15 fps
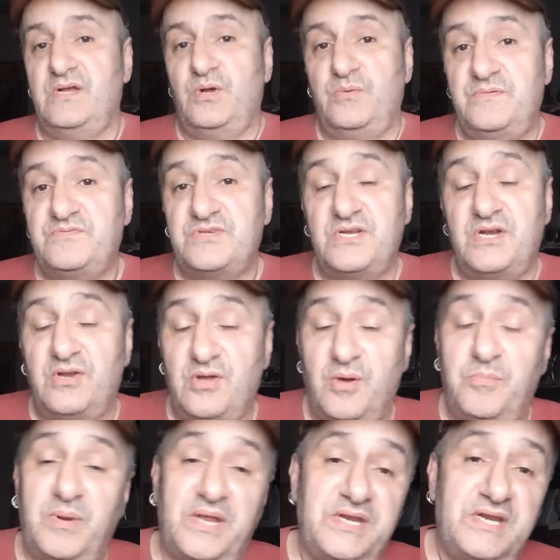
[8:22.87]
we've seen a lot
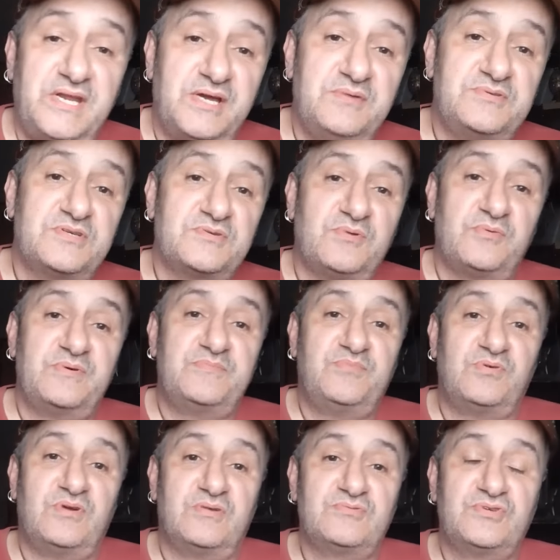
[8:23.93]
of bloody noses, what with
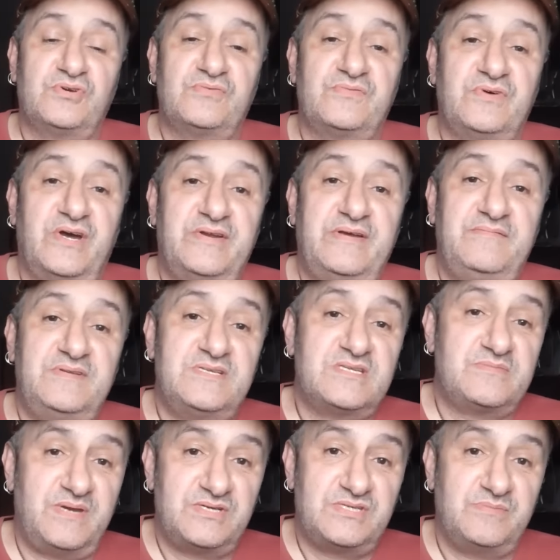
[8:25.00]
poor old John Ryder having his
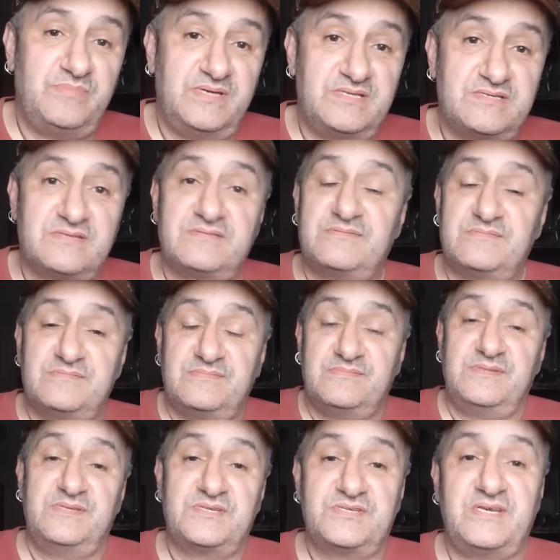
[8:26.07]
smashed to bits
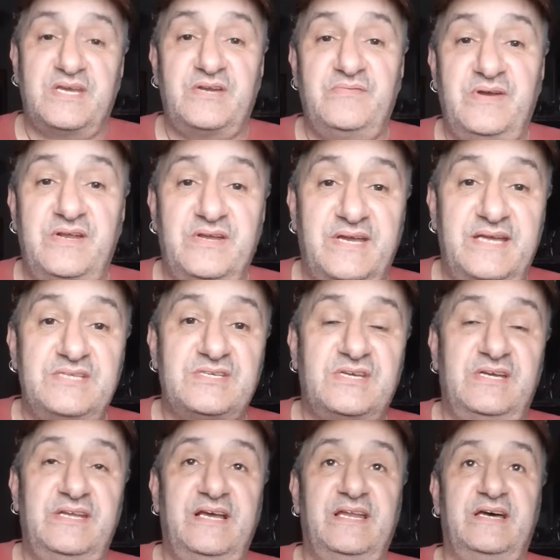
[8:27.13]
in the second round against
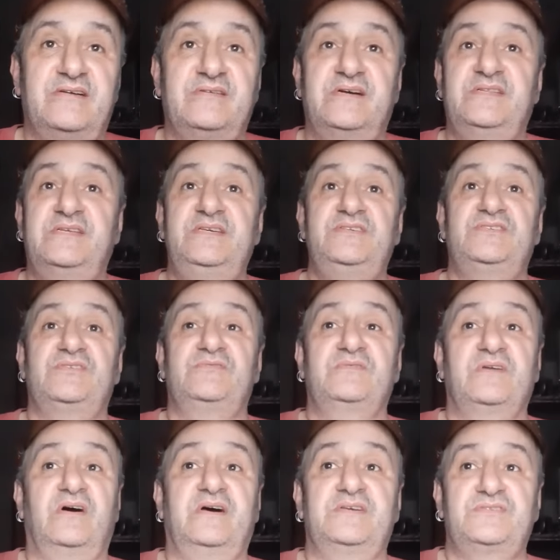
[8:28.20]
Canelo. And these two
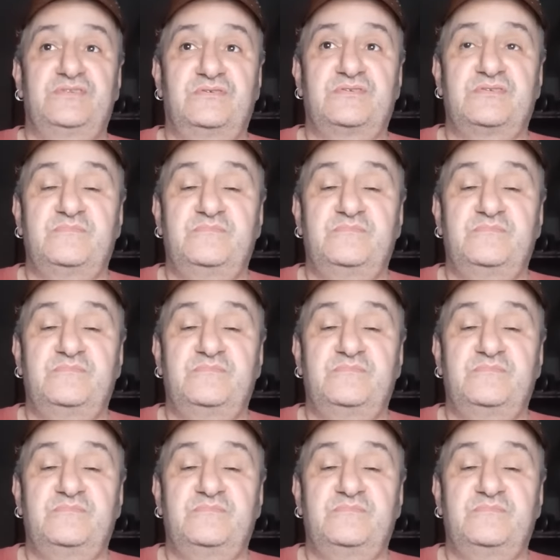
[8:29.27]
guys took